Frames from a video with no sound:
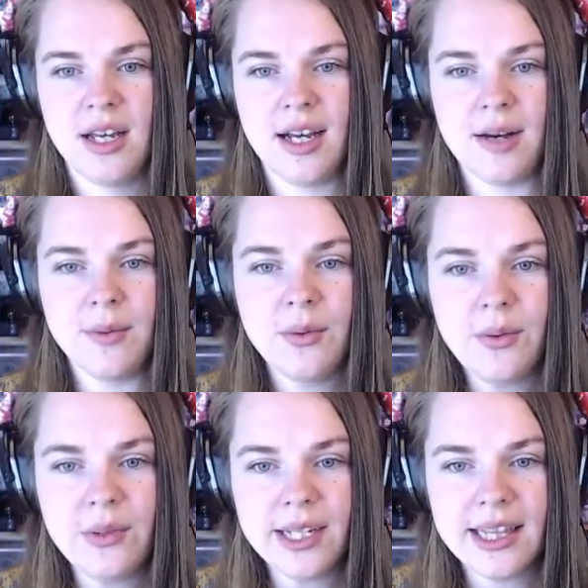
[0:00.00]

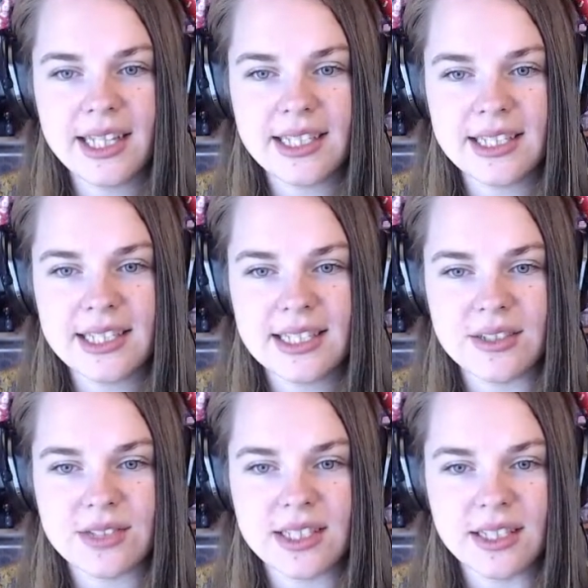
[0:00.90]
Oh, look at this. This is
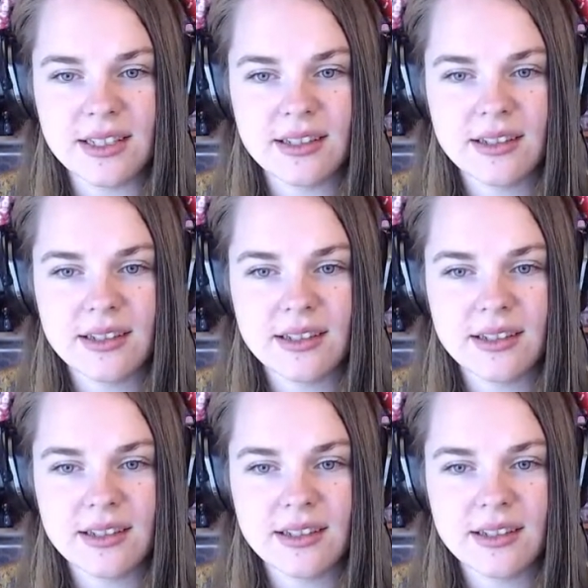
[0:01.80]
interesting.